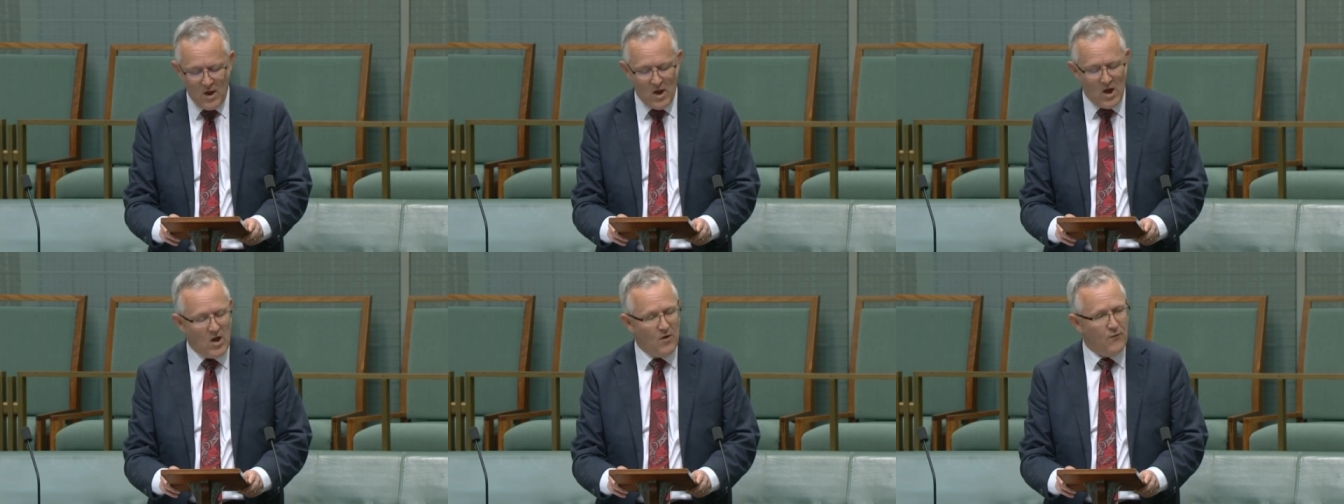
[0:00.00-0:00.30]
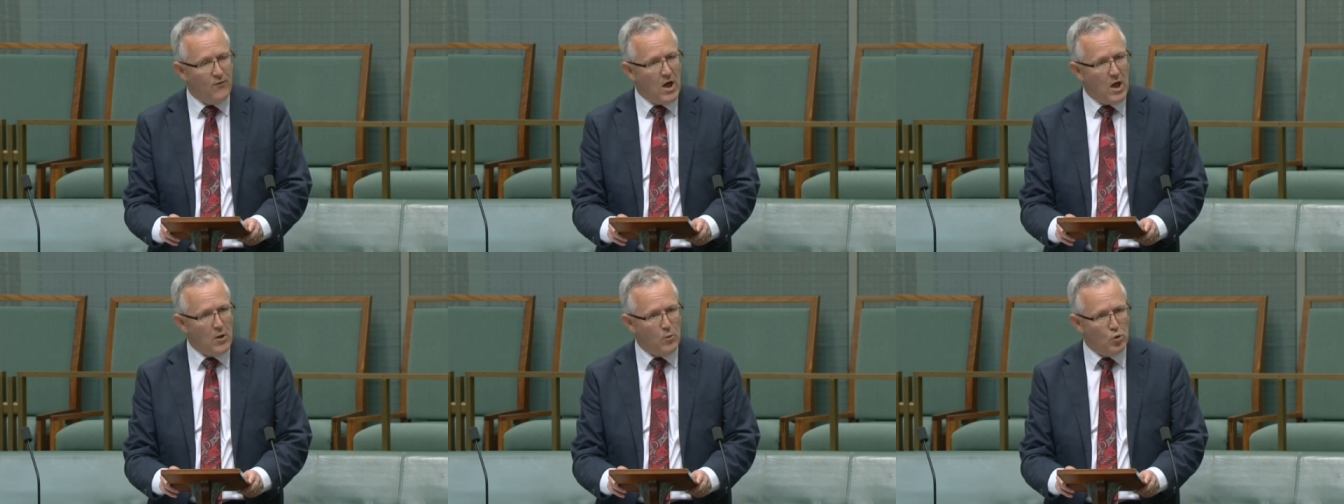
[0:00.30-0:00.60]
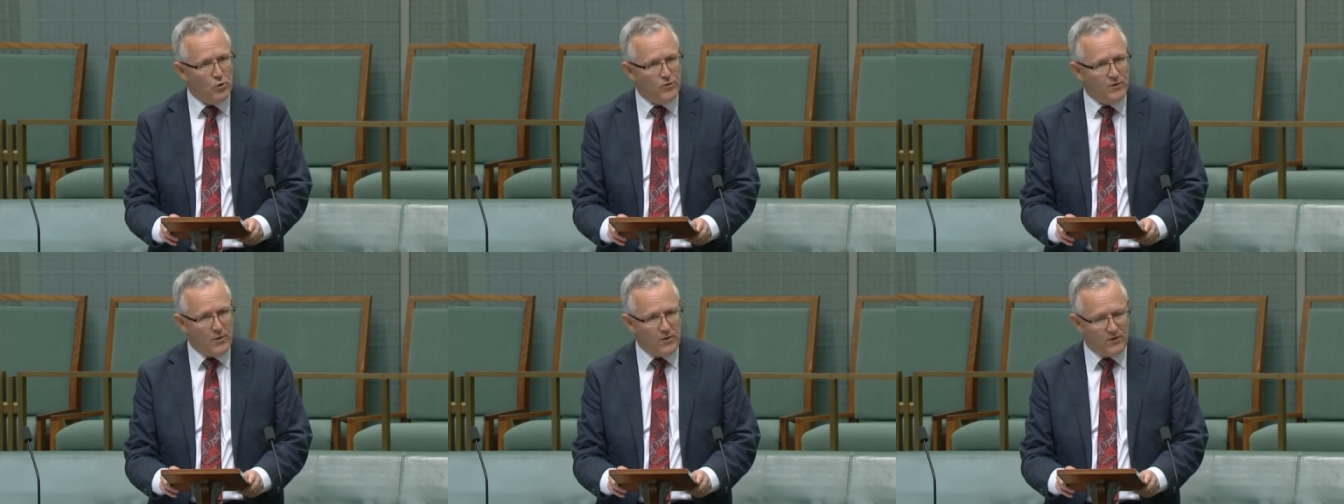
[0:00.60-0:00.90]
available
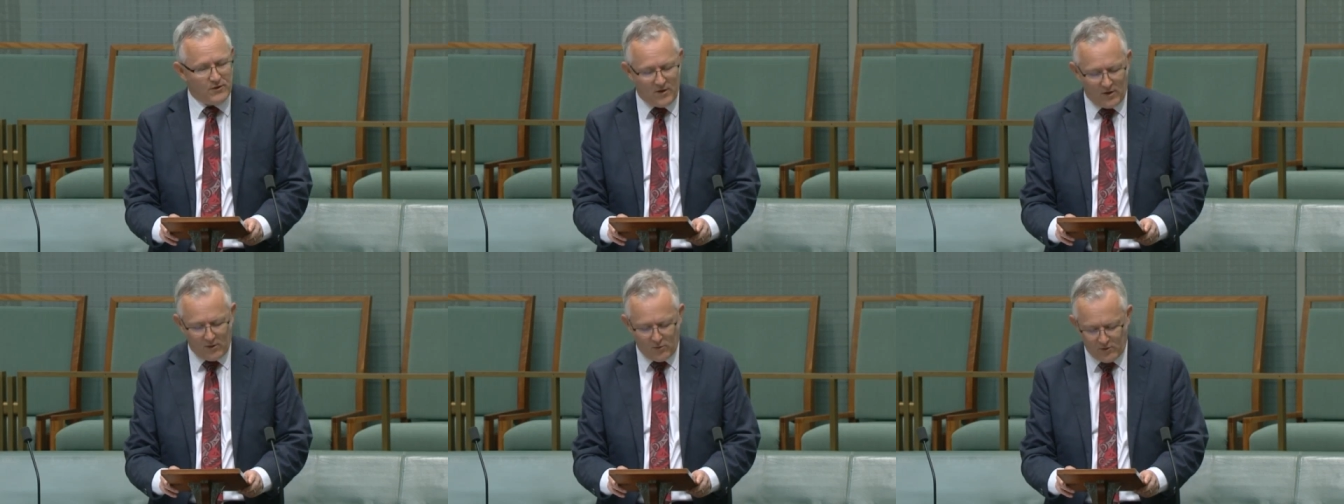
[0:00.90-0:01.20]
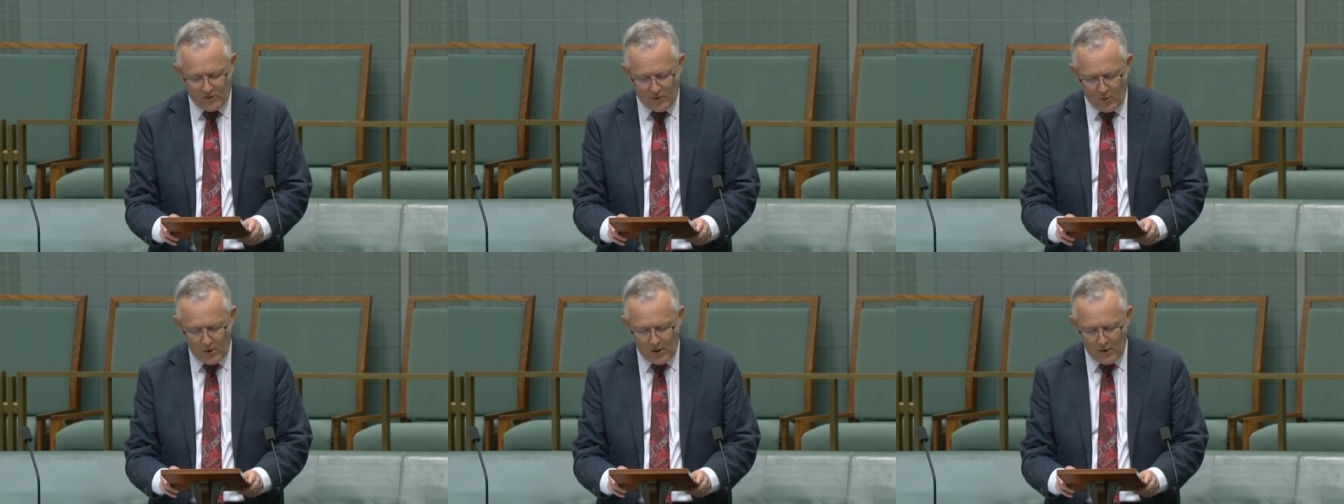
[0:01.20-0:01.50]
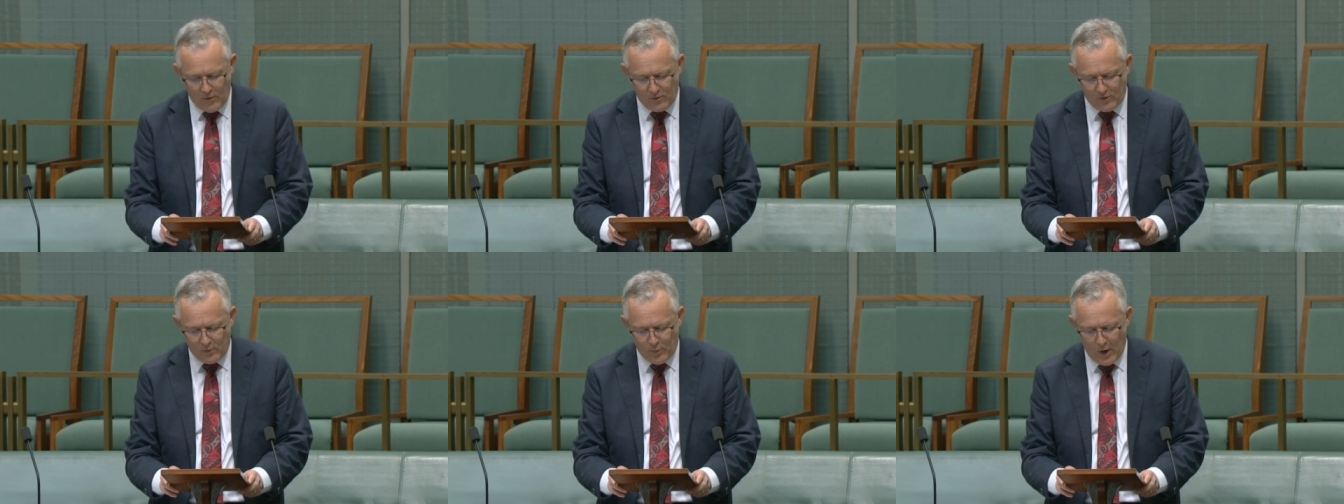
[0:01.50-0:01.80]
to the Secretary of
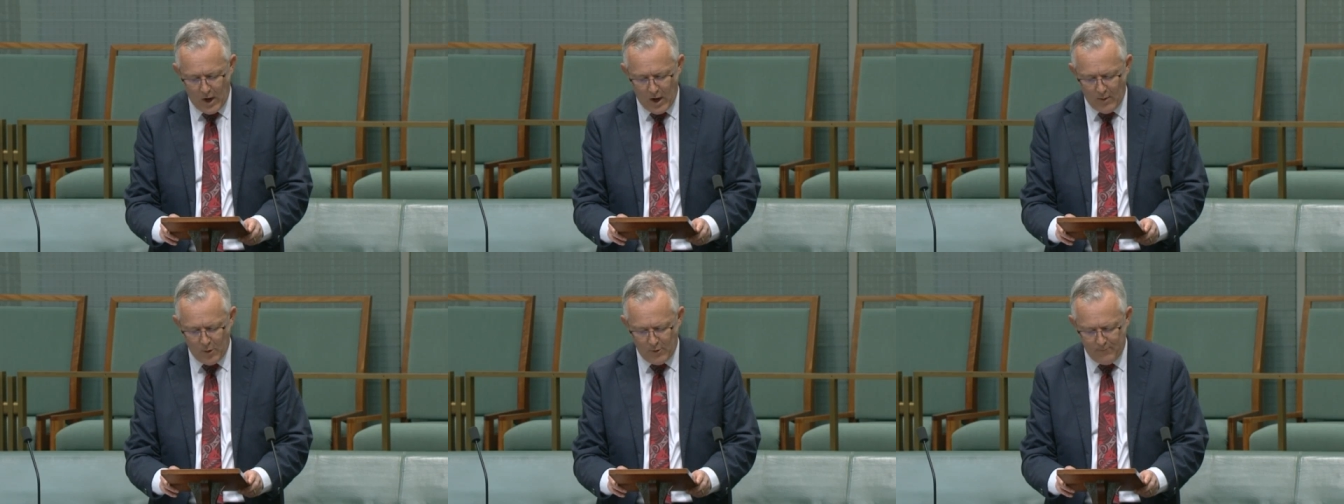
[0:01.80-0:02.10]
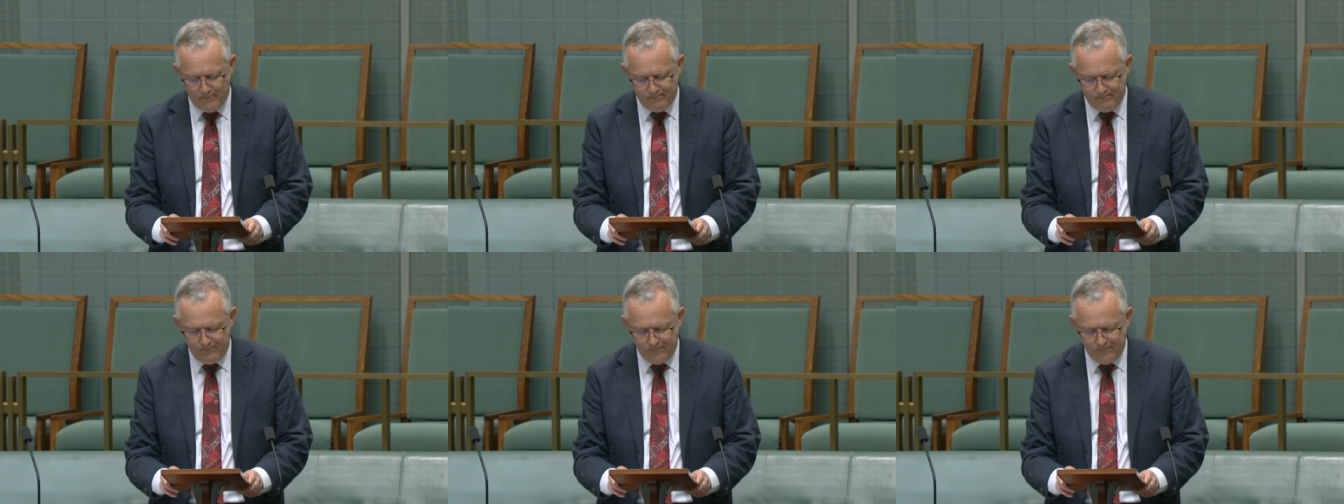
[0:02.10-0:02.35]
the Department,